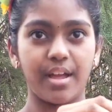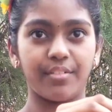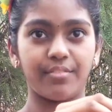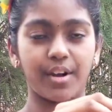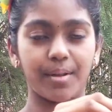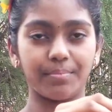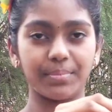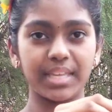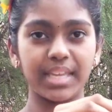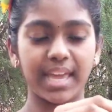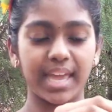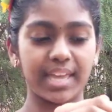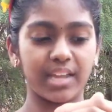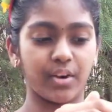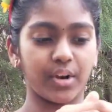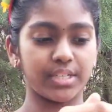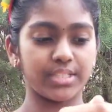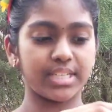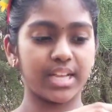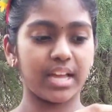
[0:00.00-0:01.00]
From the
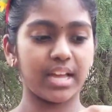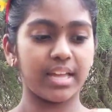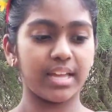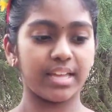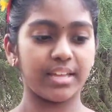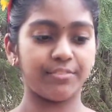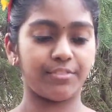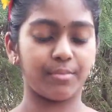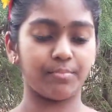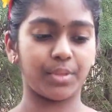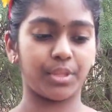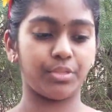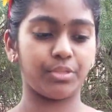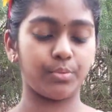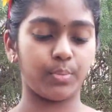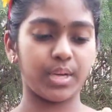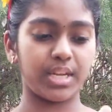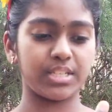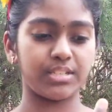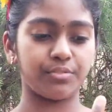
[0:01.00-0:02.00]
aorta, from the
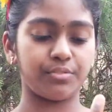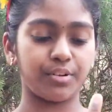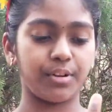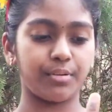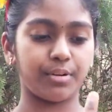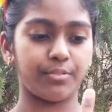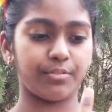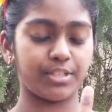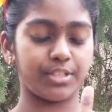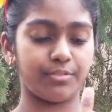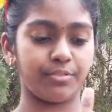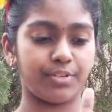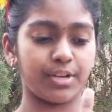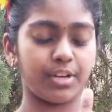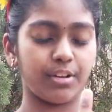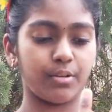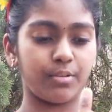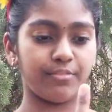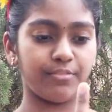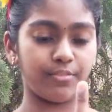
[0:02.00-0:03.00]
3
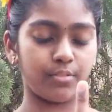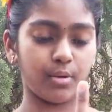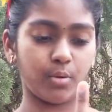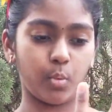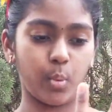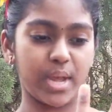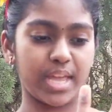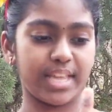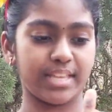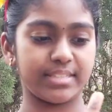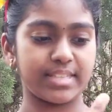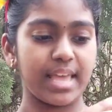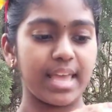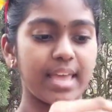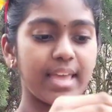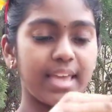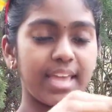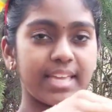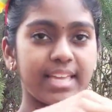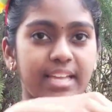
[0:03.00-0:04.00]
different ways,
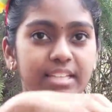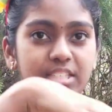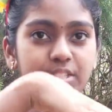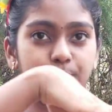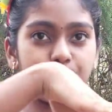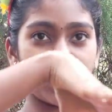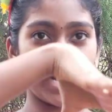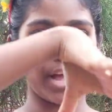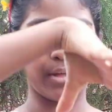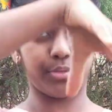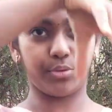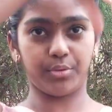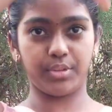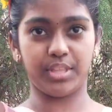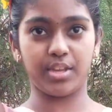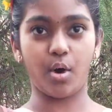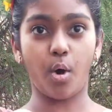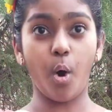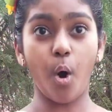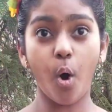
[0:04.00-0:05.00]
it gets spread out through
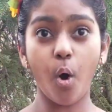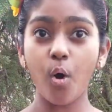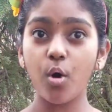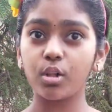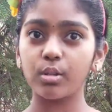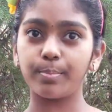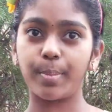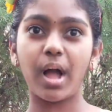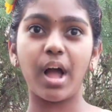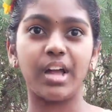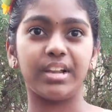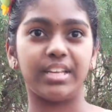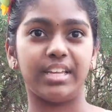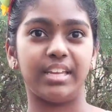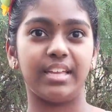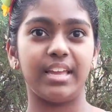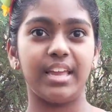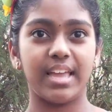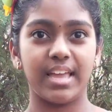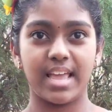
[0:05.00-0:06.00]
the whole
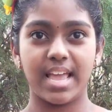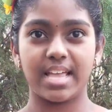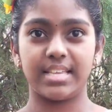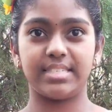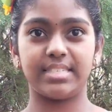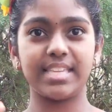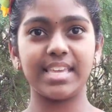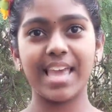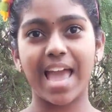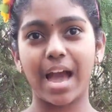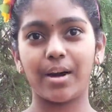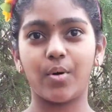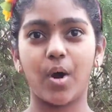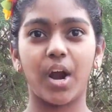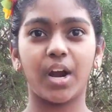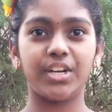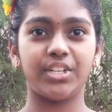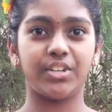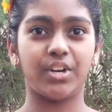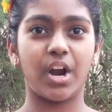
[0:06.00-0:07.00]
body. See how
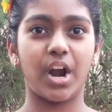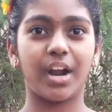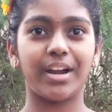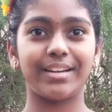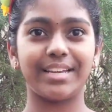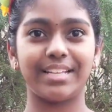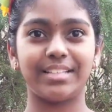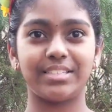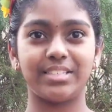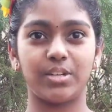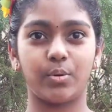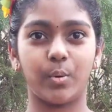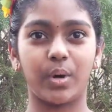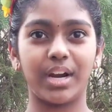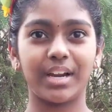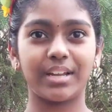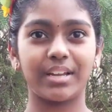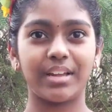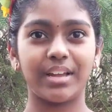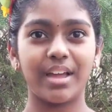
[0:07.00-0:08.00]
hard your heart needs to
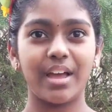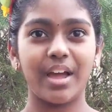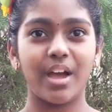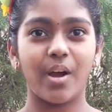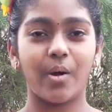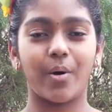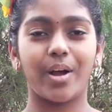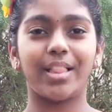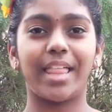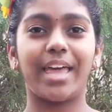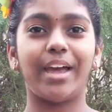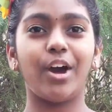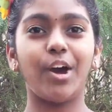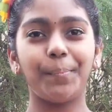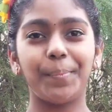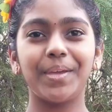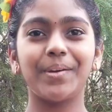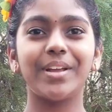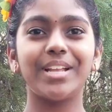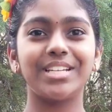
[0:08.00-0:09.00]
work? Well, I hope
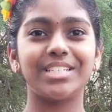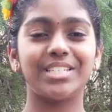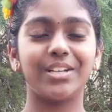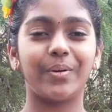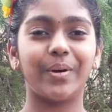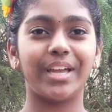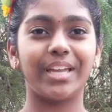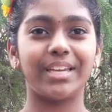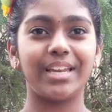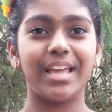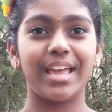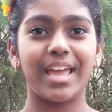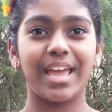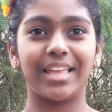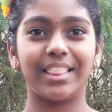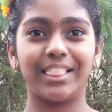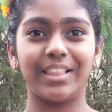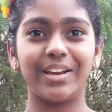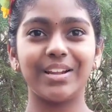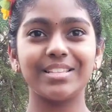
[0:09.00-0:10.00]
you enjoyed
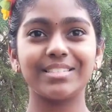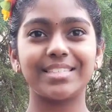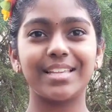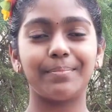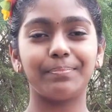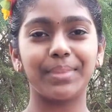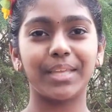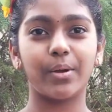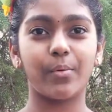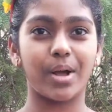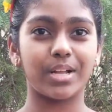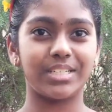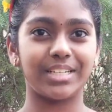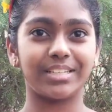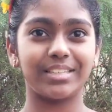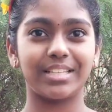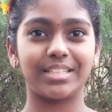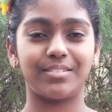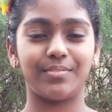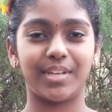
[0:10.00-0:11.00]
and learned something watching
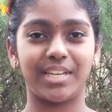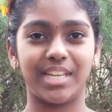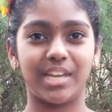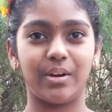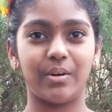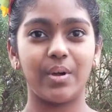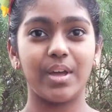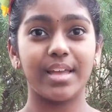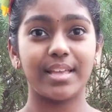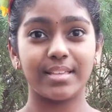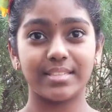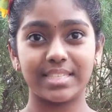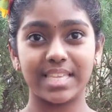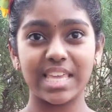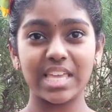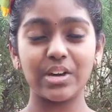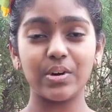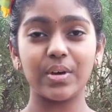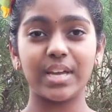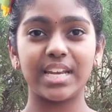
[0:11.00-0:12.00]
this video. See
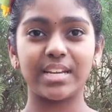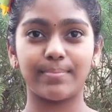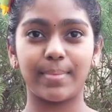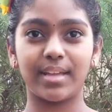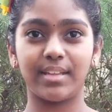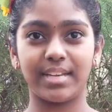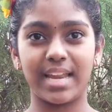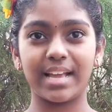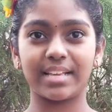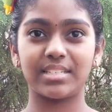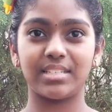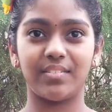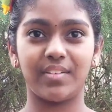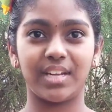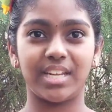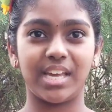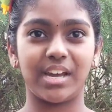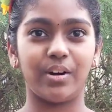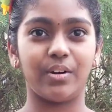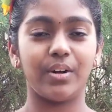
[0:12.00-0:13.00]
you in my next
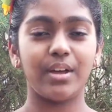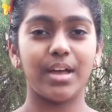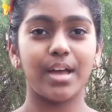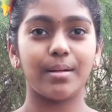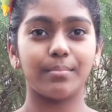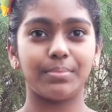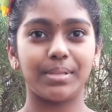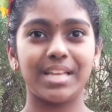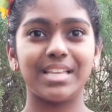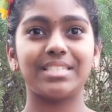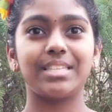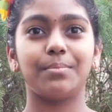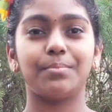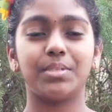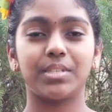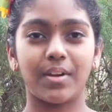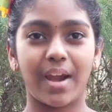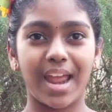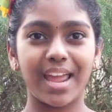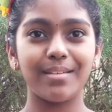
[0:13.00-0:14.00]
video. Please
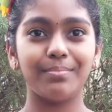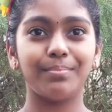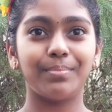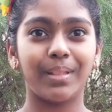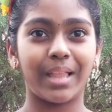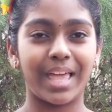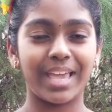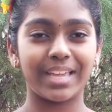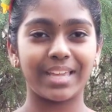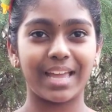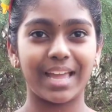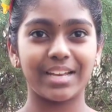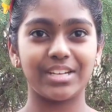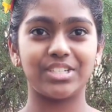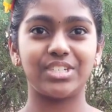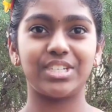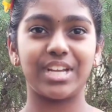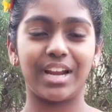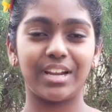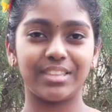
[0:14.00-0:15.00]
subscribe, like, and
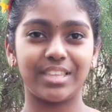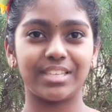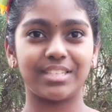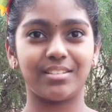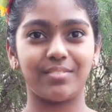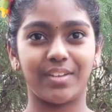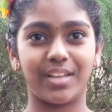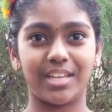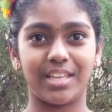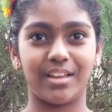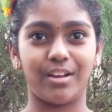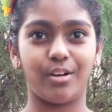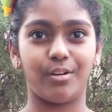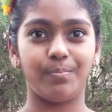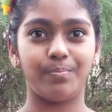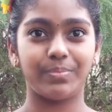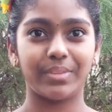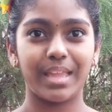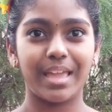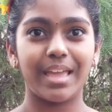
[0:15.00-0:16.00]
share this video.
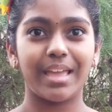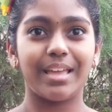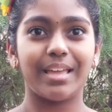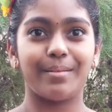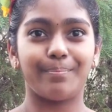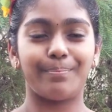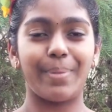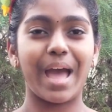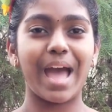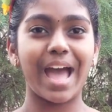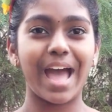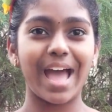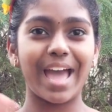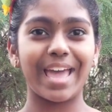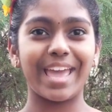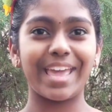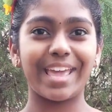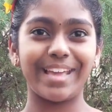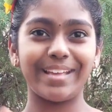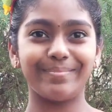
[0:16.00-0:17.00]

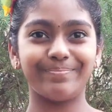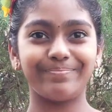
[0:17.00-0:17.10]
Bye!